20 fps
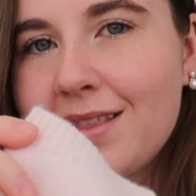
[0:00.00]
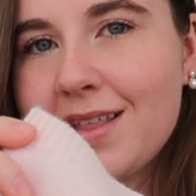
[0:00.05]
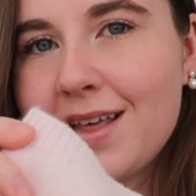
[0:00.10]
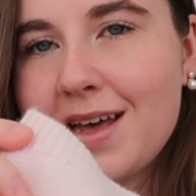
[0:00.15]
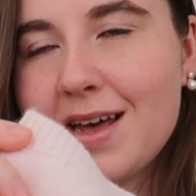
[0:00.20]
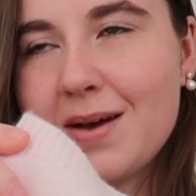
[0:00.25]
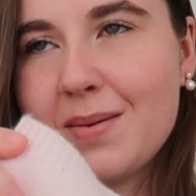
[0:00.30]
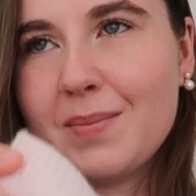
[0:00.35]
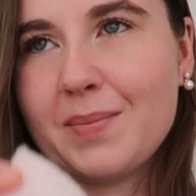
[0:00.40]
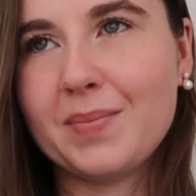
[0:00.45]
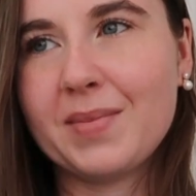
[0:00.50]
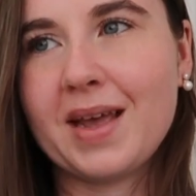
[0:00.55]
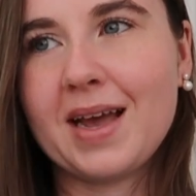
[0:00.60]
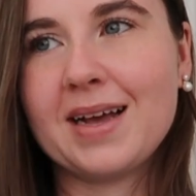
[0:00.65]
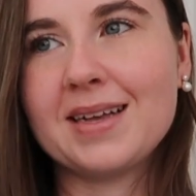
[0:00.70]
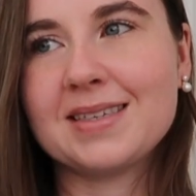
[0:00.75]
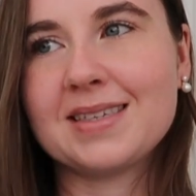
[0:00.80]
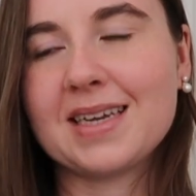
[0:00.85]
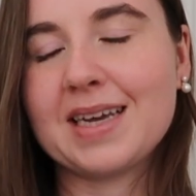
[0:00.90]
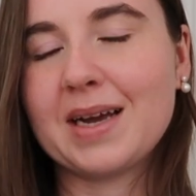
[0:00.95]
them
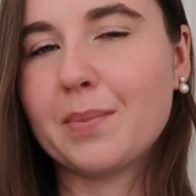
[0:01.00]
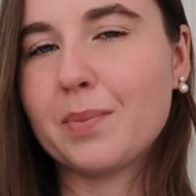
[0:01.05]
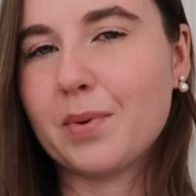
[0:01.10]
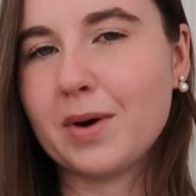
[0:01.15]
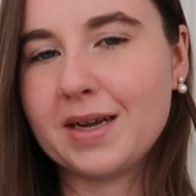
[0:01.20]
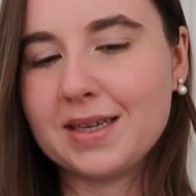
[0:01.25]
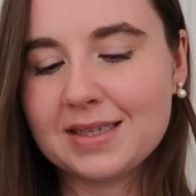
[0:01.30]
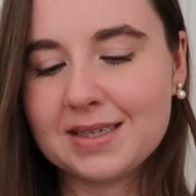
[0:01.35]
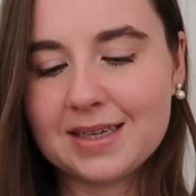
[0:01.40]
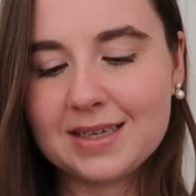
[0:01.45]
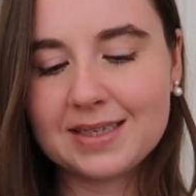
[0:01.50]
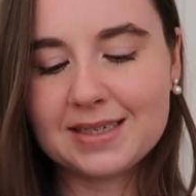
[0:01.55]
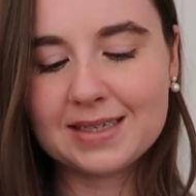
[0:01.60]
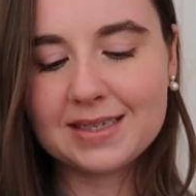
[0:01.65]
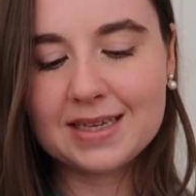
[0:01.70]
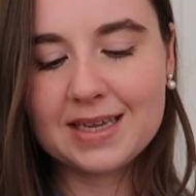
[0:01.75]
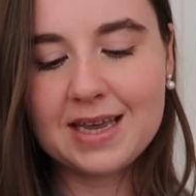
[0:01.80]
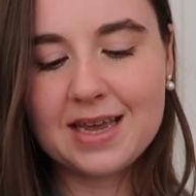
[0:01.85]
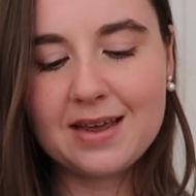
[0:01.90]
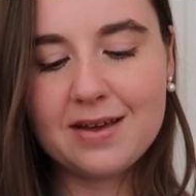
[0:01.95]
as like a bracelet
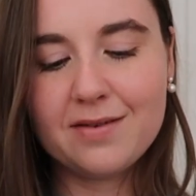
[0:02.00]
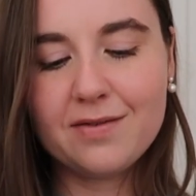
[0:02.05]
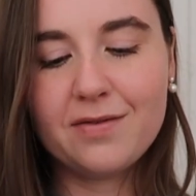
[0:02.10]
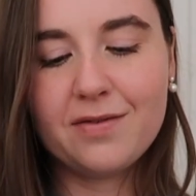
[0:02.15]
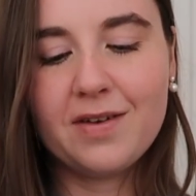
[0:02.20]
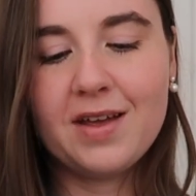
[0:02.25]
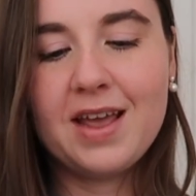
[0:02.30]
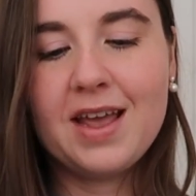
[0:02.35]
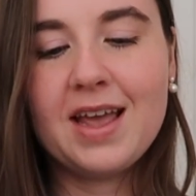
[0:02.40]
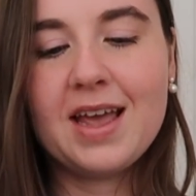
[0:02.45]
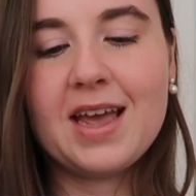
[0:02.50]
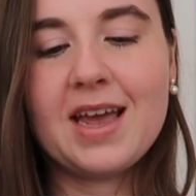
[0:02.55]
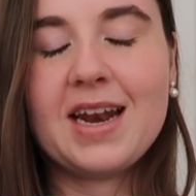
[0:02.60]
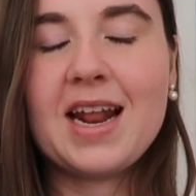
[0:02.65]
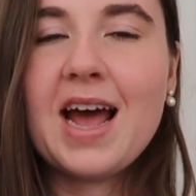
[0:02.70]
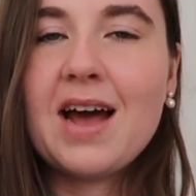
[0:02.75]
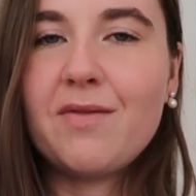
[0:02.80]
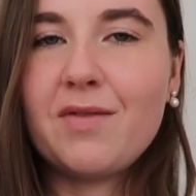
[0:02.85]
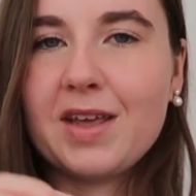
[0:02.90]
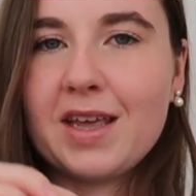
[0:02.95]
sleeve and
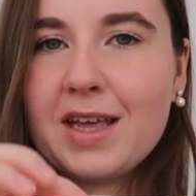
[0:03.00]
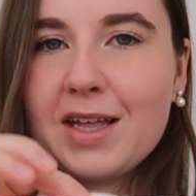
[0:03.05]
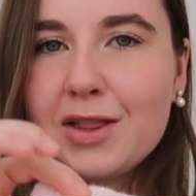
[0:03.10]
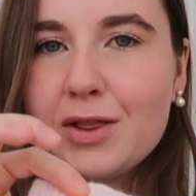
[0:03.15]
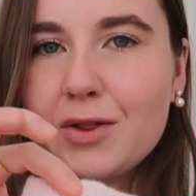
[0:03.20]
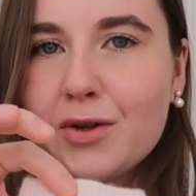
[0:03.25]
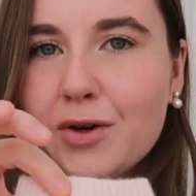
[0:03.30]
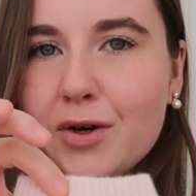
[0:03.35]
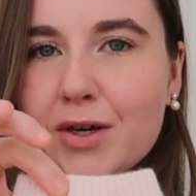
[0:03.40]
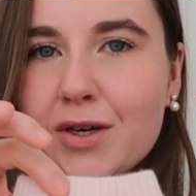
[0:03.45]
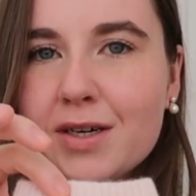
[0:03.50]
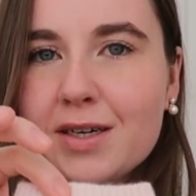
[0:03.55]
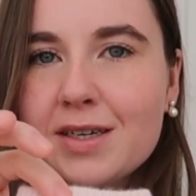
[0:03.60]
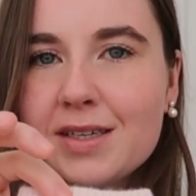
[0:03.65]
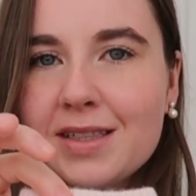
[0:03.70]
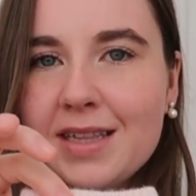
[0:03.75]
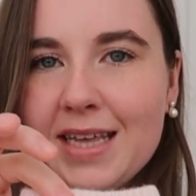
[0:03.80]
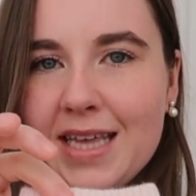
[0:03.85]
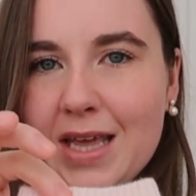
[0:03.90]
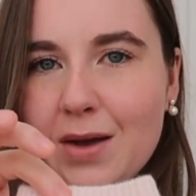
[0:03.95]
having it look
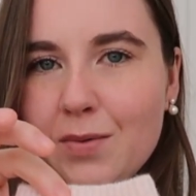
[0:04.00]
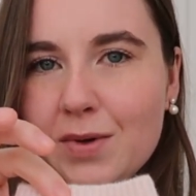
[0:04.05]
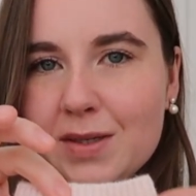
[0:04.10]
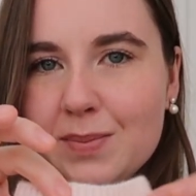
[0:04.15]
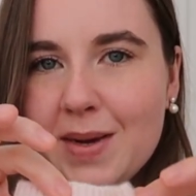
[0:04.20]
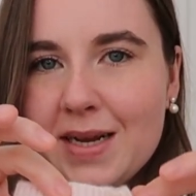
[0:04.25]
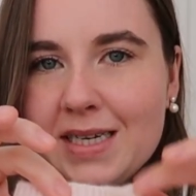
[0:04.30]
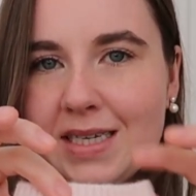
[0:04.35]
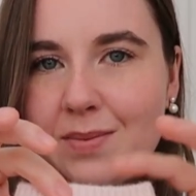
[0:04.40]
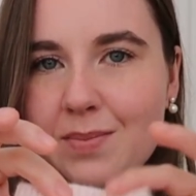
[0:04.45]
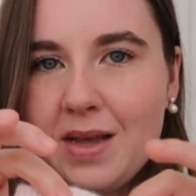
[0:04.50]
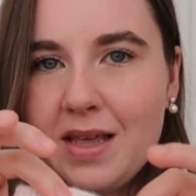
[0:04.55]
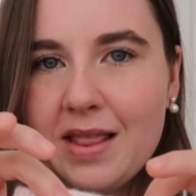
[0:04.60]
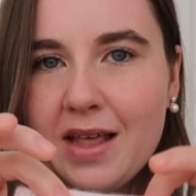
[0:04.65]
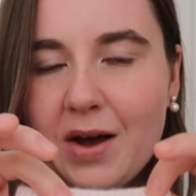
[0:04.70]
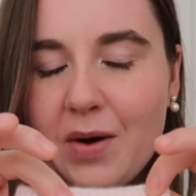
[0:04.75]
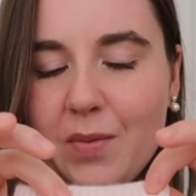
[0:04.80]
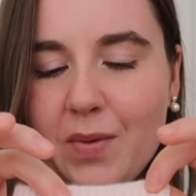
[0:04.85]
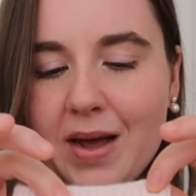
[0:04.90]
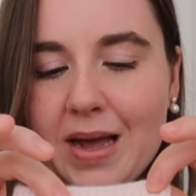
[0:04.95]
like it was meant to be
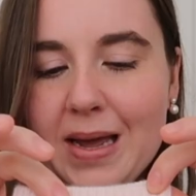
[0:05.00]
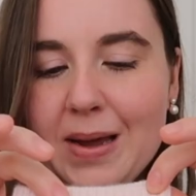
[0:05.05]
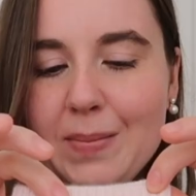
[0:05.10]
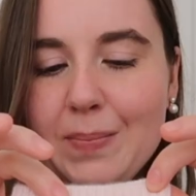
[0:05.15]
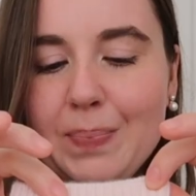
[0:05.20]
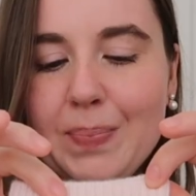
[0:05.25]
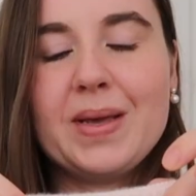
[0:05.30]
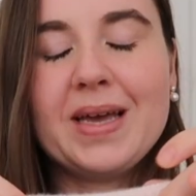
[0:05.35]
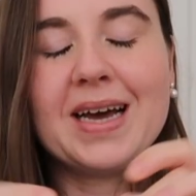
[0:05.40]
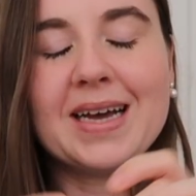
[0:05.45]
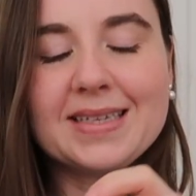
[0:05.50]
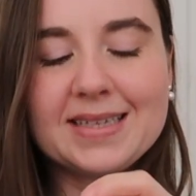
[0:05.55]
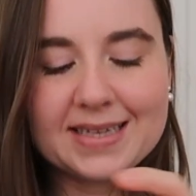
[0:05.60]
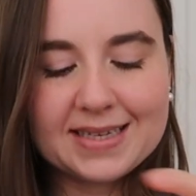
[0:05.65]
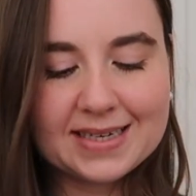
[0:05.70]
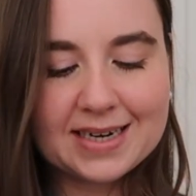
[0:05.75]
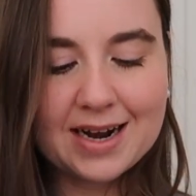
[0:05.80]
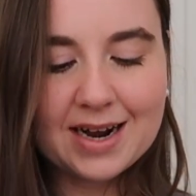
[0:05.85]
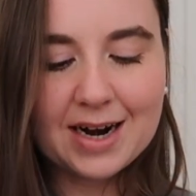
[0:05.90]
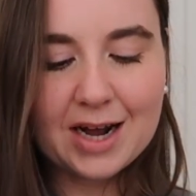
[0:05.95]
that way, because
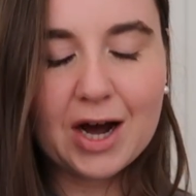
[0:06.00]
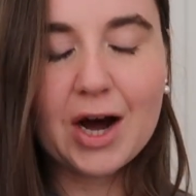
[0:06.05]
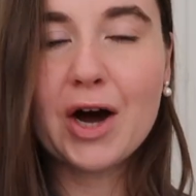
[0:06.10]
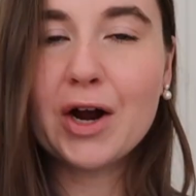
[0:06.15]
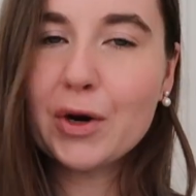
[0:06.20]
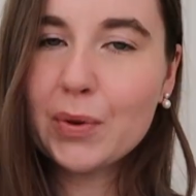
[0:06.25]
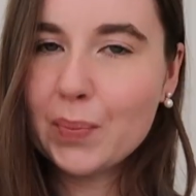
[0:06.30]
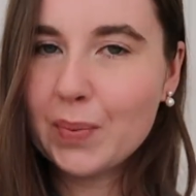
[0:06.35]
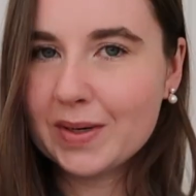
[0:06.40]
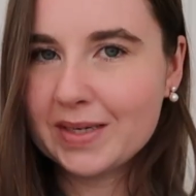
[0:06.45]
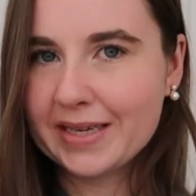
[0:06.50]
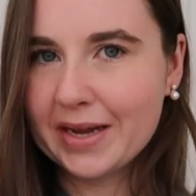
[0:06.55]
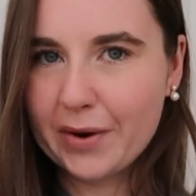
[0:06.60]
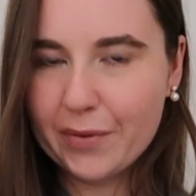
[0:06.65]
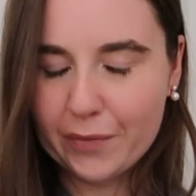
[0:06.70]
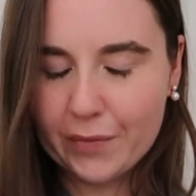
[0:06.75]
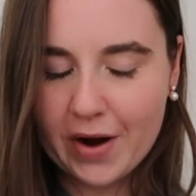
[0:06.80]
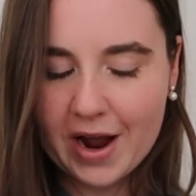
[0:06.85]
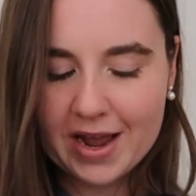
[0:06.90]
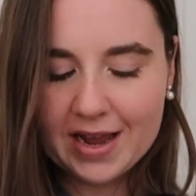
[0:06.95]
it's not
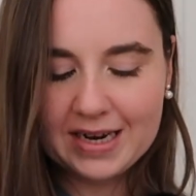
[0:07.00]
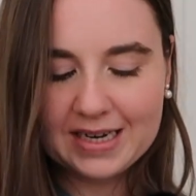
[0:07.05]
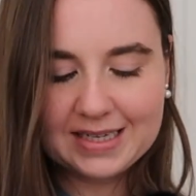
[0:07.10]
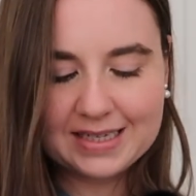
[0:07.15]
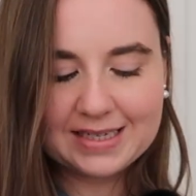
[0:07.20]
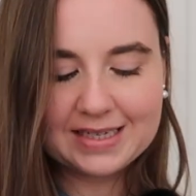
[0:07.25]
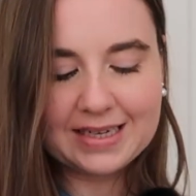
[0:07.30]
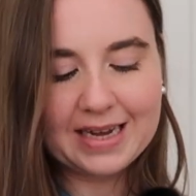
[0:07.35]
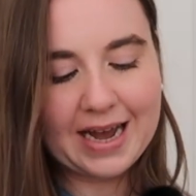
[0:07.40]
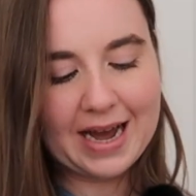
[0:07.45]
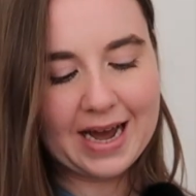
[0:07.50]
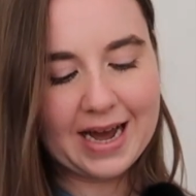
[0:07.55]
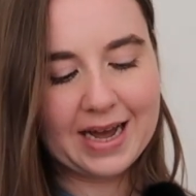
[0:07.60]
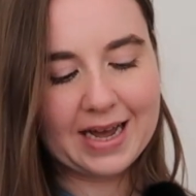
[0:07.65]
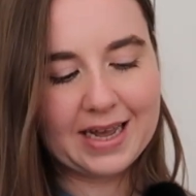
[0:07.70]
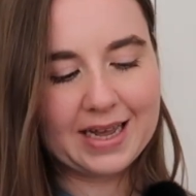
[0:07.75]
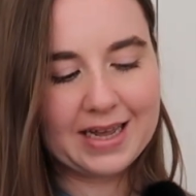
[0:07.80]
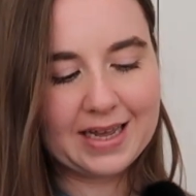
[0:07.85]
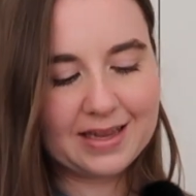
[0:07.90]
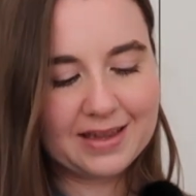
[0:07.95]
100% right.
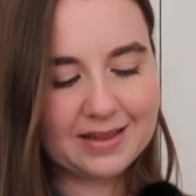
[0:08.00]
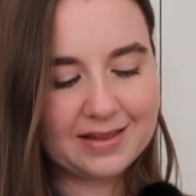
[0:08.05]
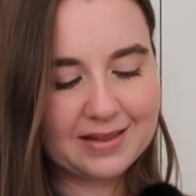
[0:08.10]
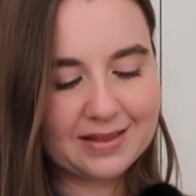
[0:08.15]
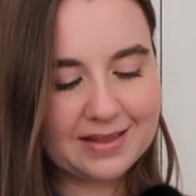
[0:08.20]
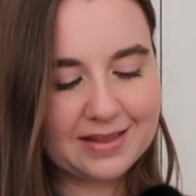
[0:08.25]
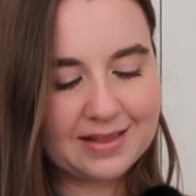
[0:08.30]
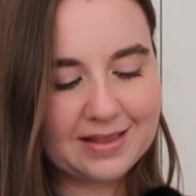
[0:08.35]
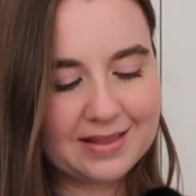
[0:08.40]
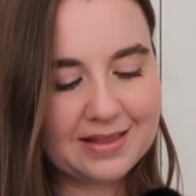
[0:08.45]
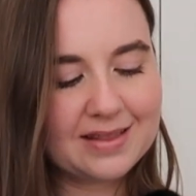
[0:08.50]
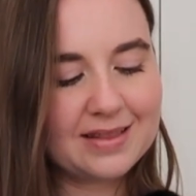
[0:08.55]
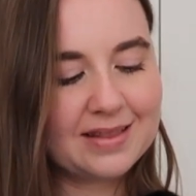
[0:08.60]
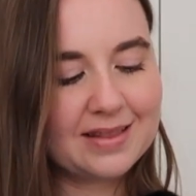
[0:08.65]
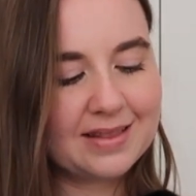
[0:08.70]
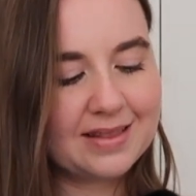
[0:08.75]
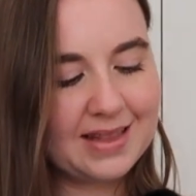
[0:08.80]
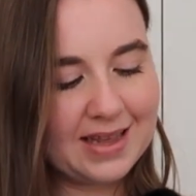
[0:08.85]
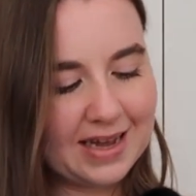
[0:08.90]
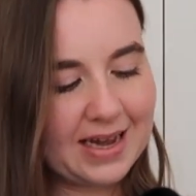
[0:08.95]
I
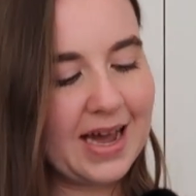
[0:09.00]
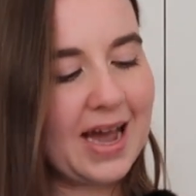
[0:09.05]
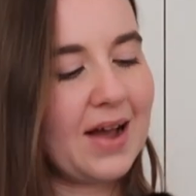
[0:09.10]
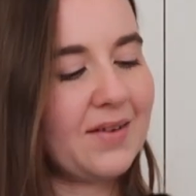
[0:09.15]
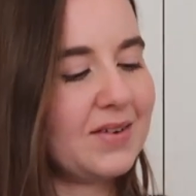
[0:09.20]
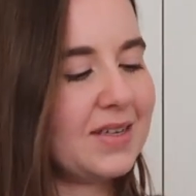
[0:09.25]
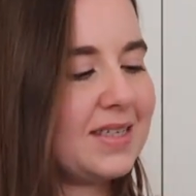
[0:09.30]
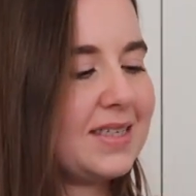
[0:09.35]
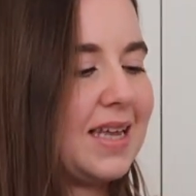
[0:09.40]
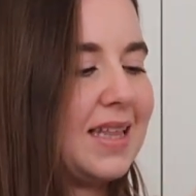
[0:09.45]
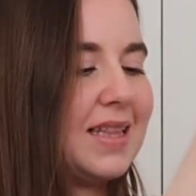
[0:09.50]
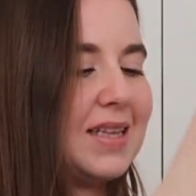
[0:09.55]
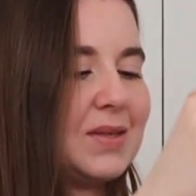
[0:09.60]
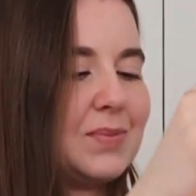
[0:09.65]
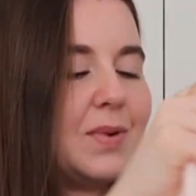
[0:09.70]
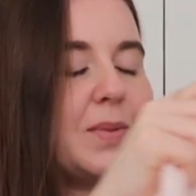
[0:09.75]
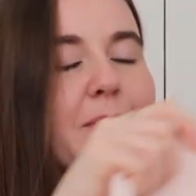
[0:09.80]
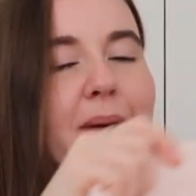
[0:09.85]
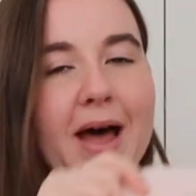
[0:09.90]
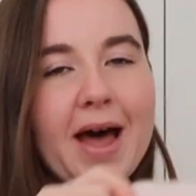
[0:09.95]
think I have to send this
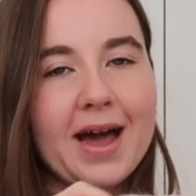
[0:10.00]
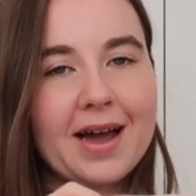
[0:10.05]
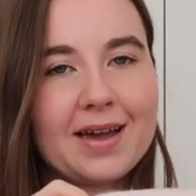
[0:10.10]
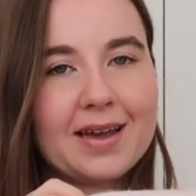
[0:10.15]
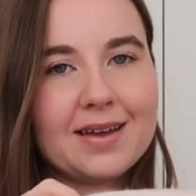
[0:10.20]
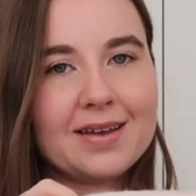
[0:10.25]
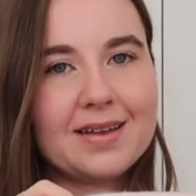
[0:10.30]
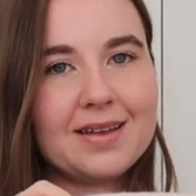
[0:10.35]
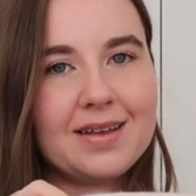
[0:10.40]
one back.